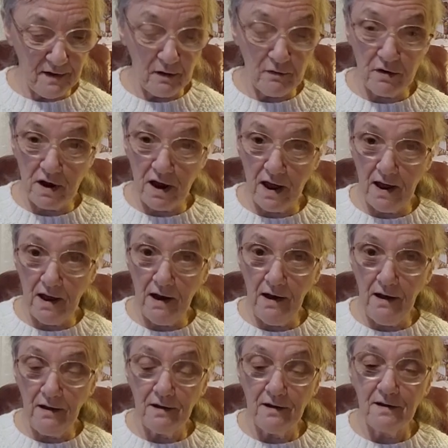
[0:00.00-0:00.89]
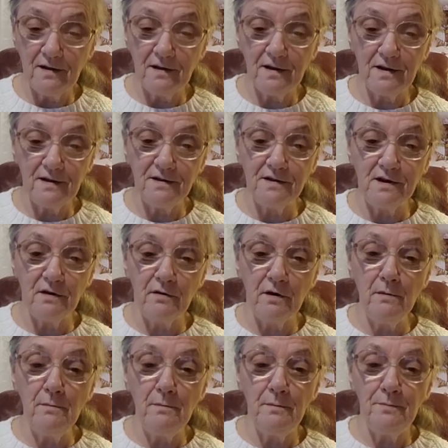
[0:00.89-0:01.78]
Ferry Hill in
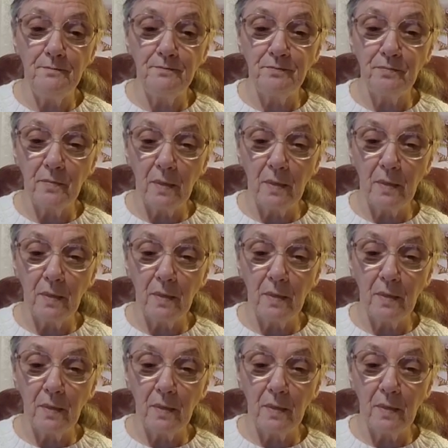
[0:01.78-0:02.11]
Durham.